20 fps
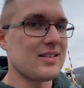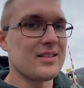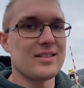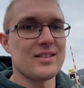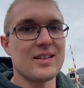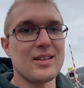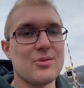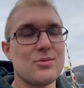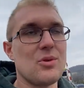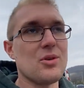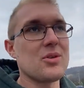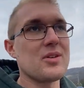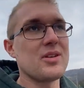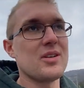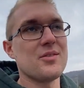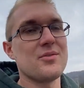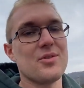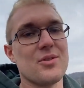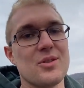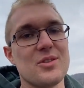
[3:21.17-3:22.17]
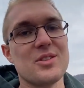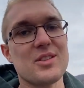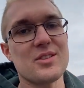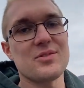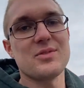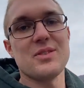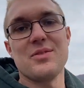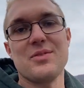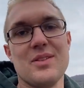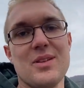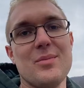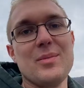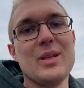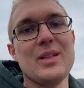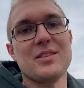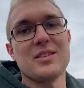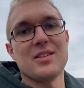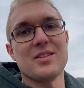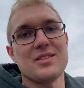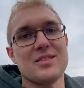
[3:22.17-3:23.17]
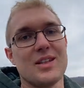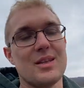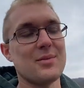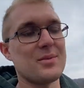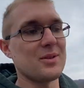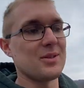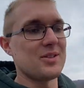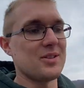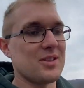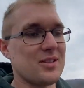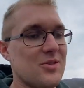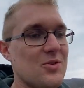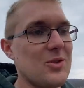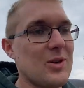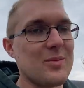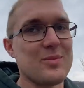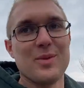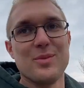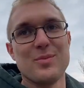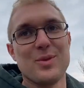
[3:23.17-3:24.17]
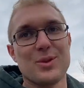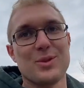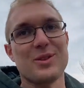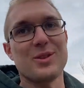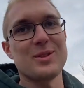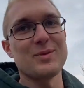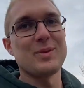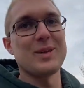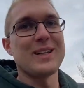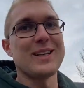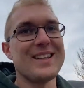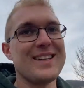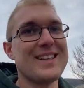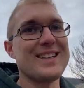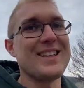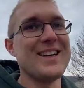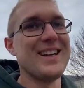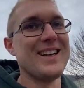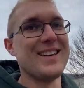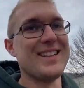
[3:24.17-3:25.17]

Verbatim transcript: then walking for just 50 meters they will just grab a motorbike